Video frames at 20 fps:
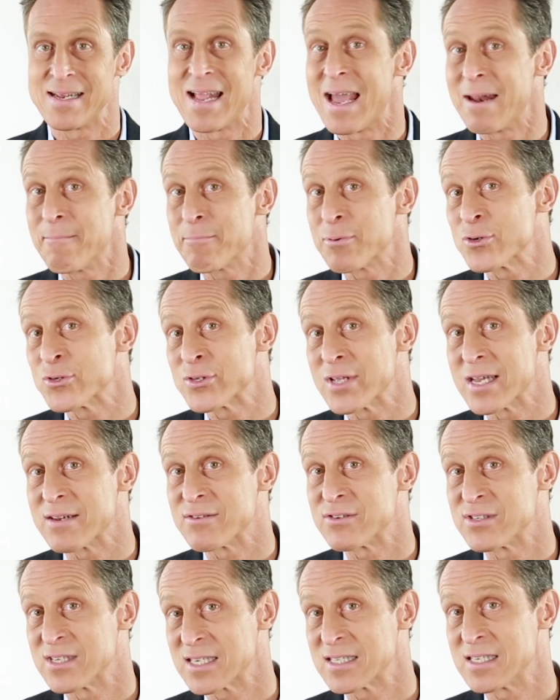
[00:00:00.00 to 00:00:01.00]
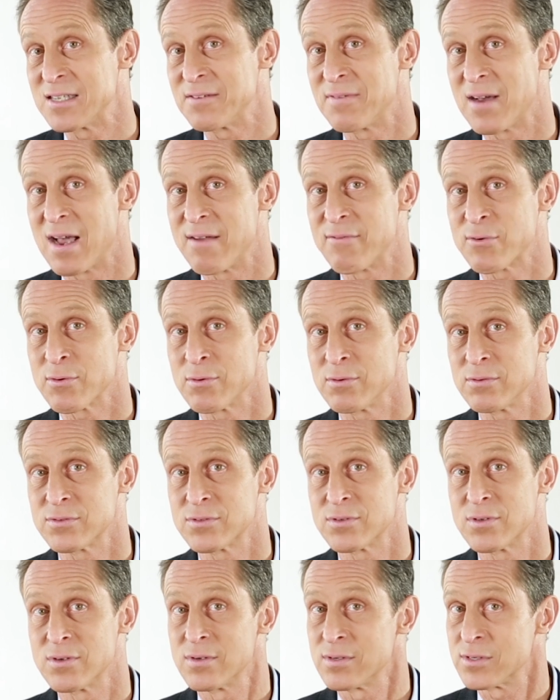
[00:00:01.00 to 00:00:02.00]
10% of 65 year
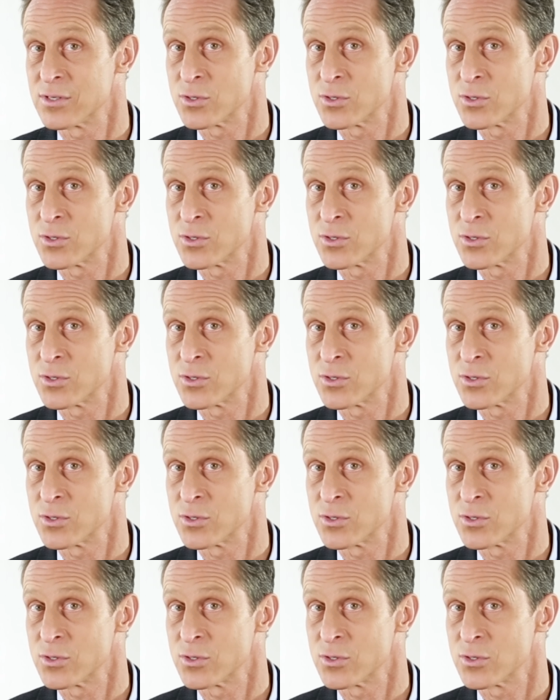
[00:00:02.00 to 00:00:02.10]
olds,